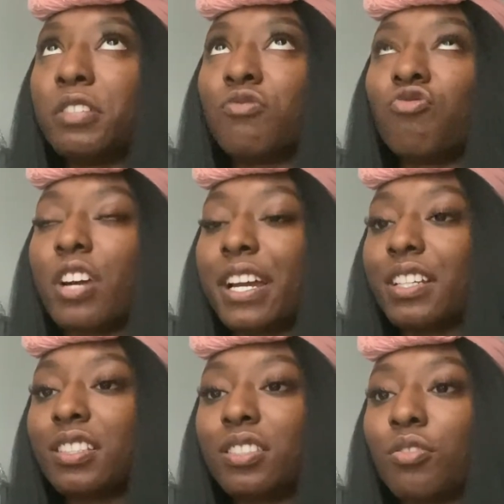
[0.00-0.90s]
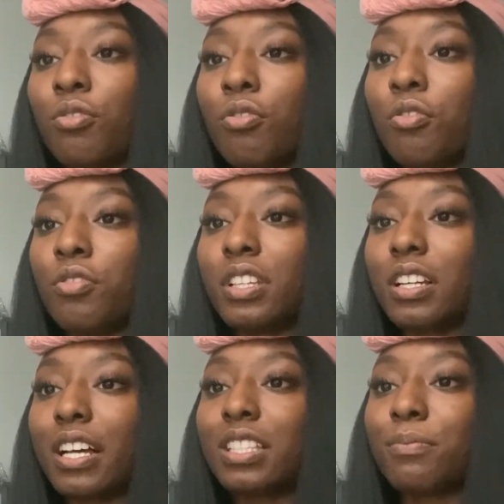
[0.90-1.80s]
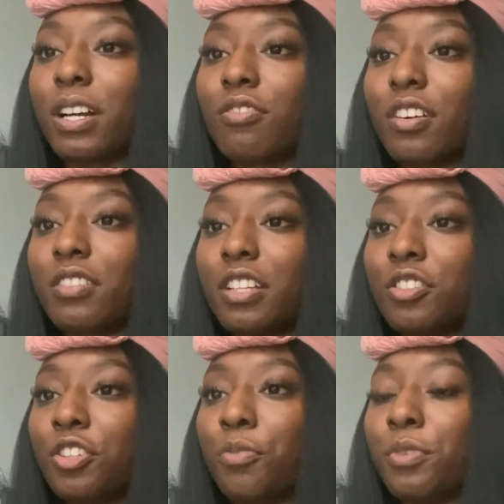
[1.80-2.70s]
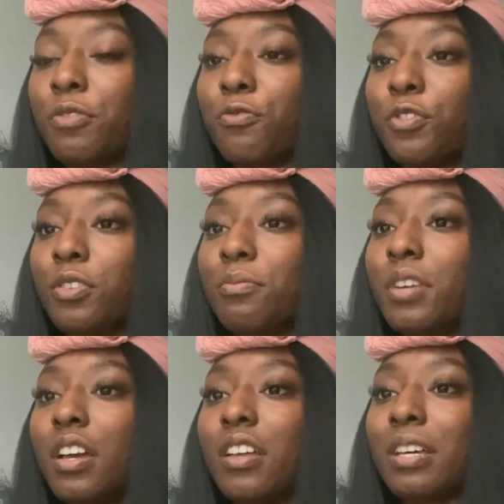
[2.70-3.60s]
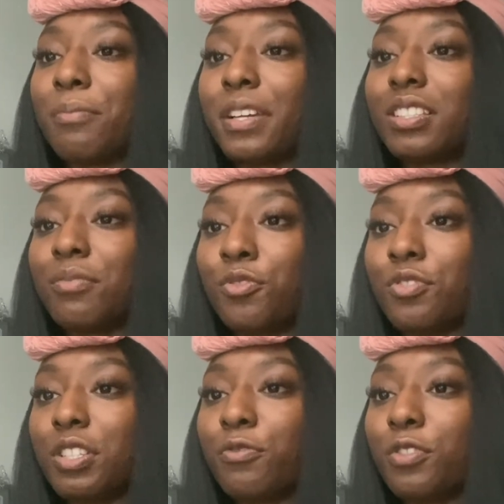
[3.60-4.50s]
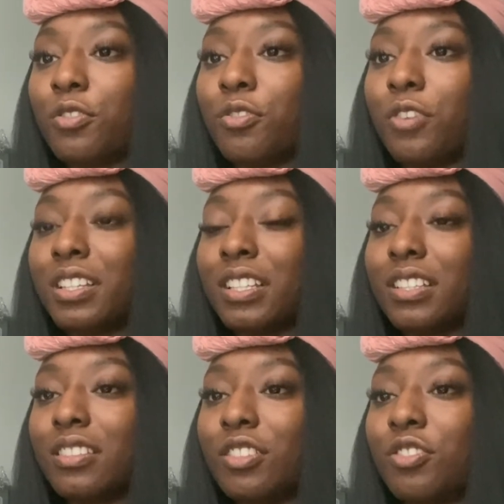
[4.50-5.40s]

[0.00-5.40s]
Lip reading: race or the class background that they're coming from, that makes it more difficult. And then you